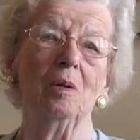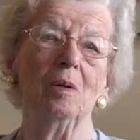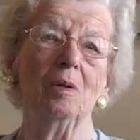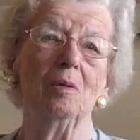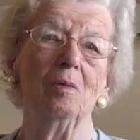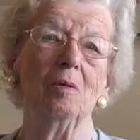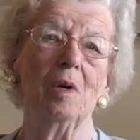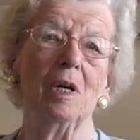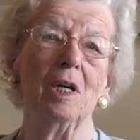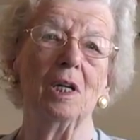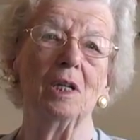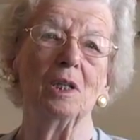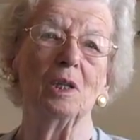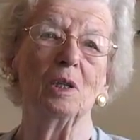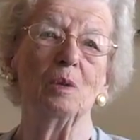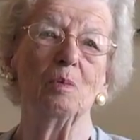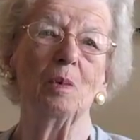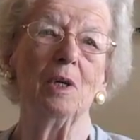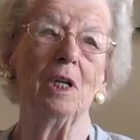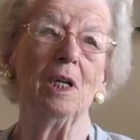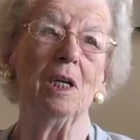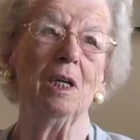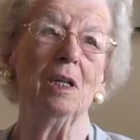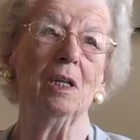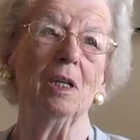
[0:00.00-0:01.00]
Wrens
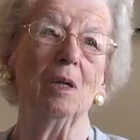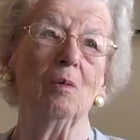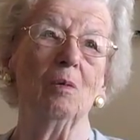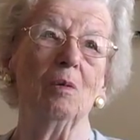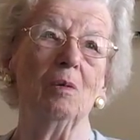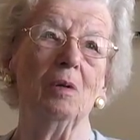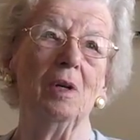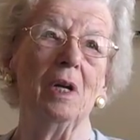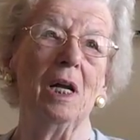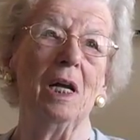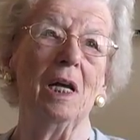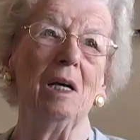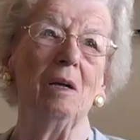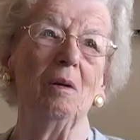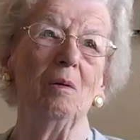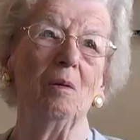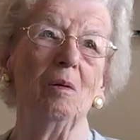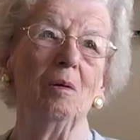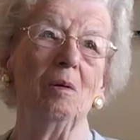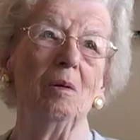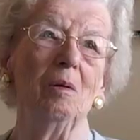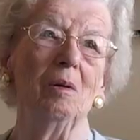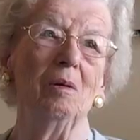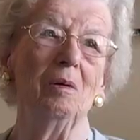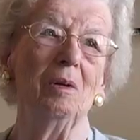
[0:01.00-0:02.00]
being the
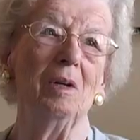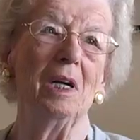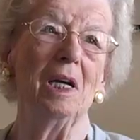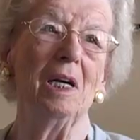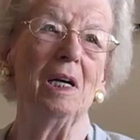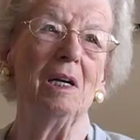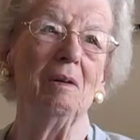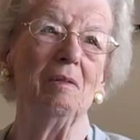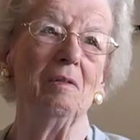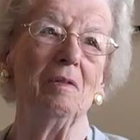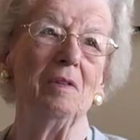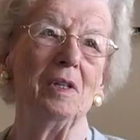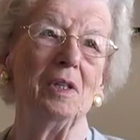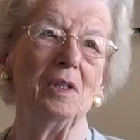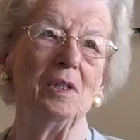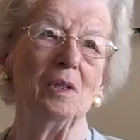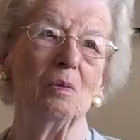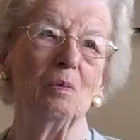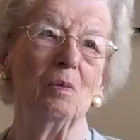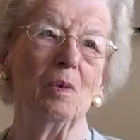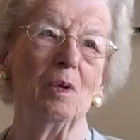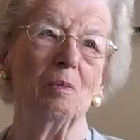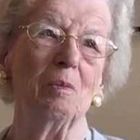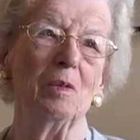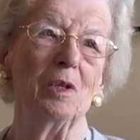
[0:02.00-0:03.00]
Navy's
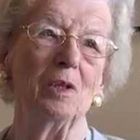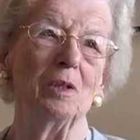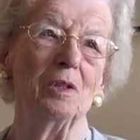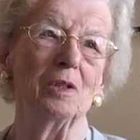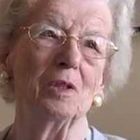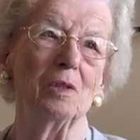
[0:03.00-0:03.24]
women